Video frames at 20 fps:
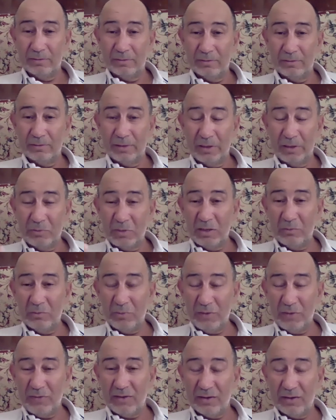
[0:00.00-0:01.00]

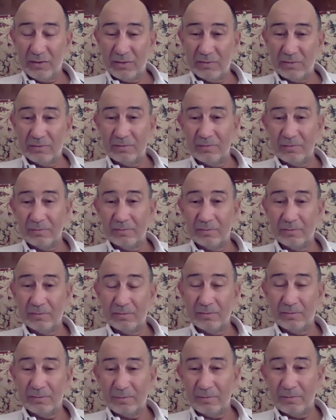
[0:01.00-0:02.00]
Remember this.
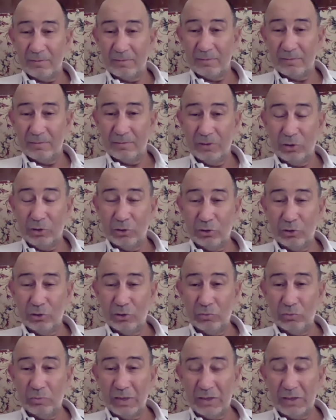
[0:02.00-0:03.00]
You are not
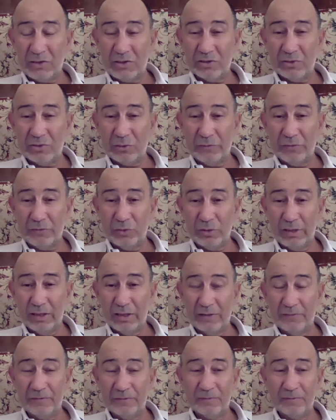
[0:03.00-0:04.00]
masters of your life.